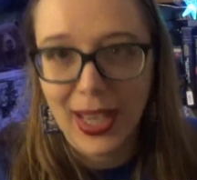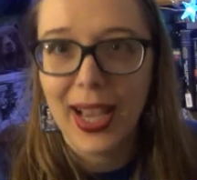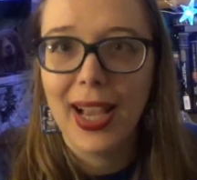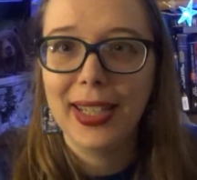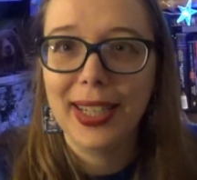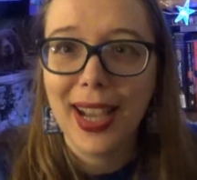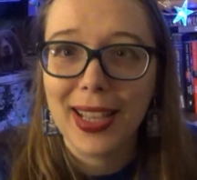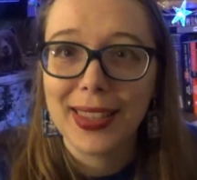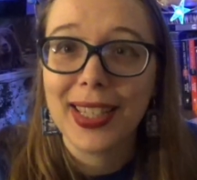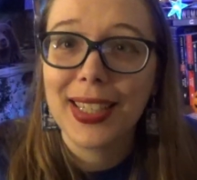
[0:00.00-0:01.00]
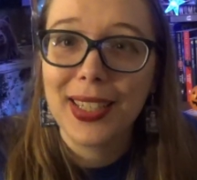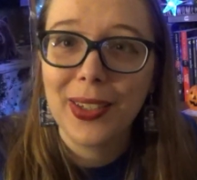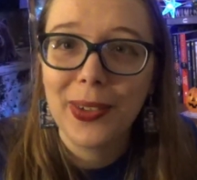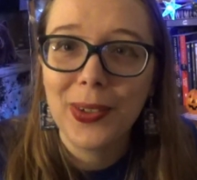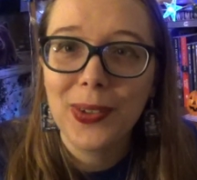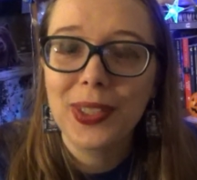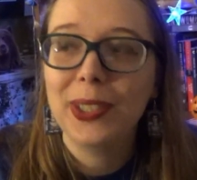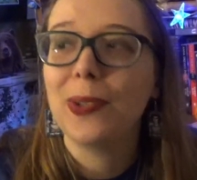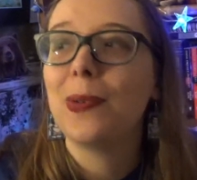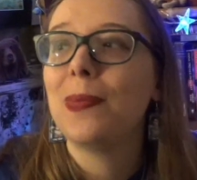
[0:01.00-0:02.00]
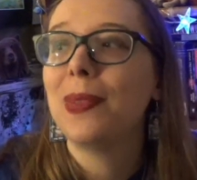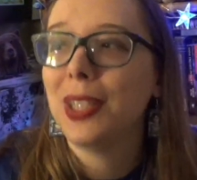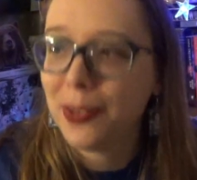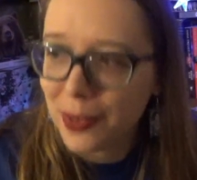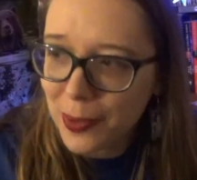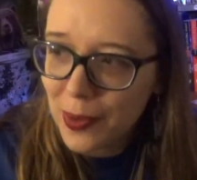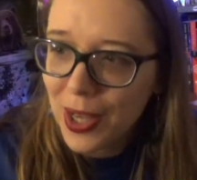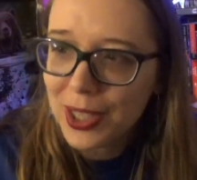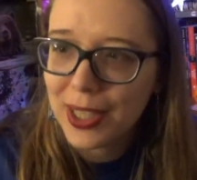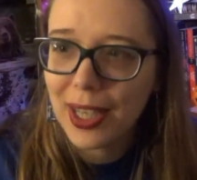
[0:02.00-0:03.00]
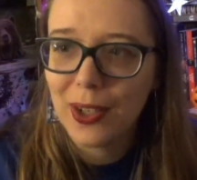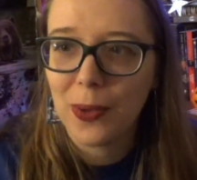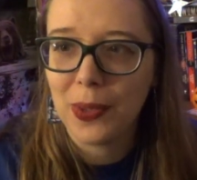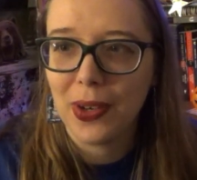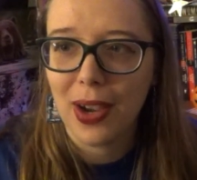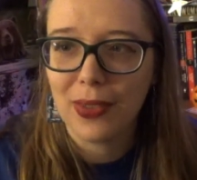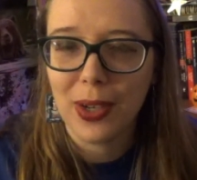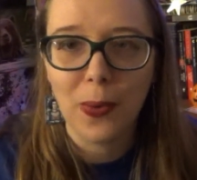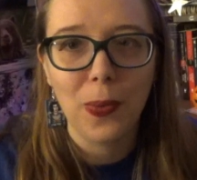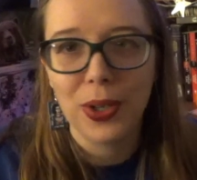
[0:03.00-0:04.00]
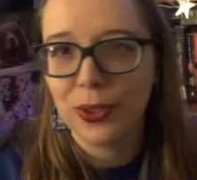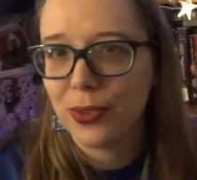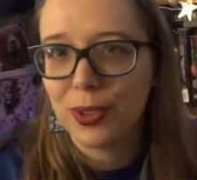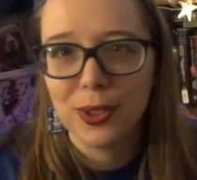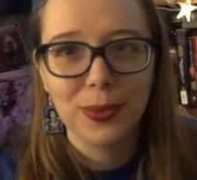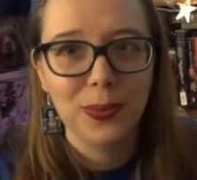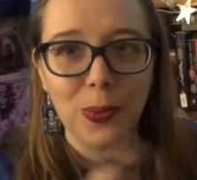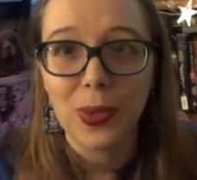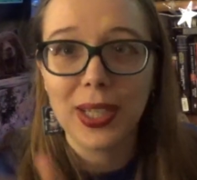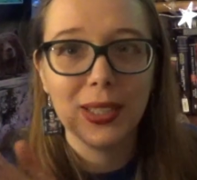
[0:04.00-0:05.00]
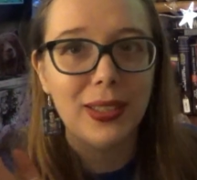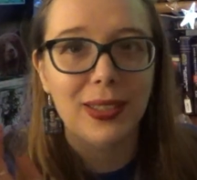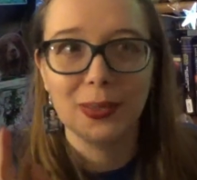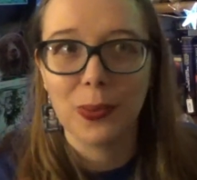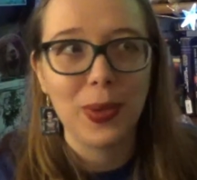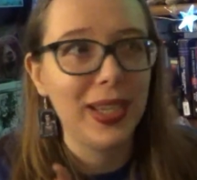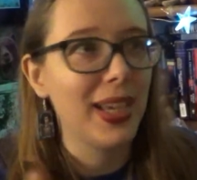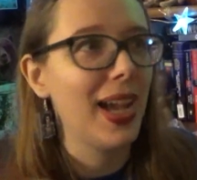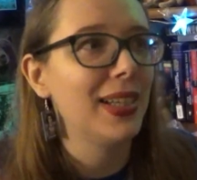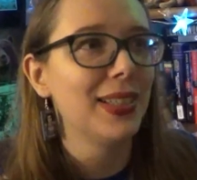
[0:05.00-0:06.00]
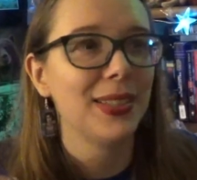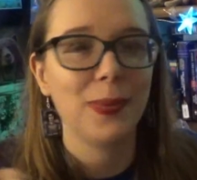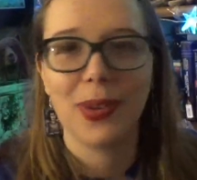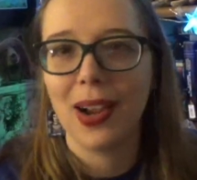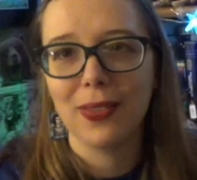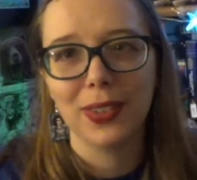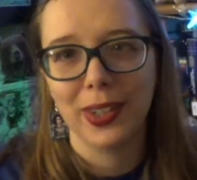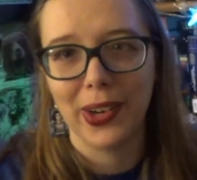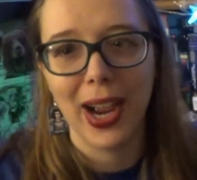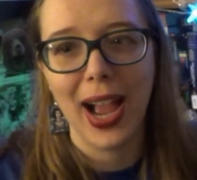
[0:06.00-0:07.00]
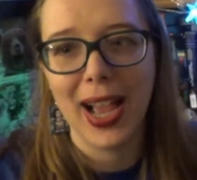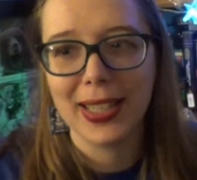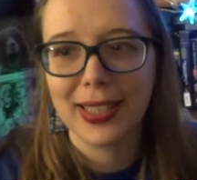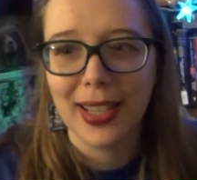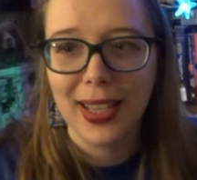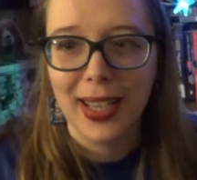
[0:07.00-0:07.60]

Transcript: And yeah, thank you so much for watching. I hope you're having a wonderful week, weekend, wherever you're at.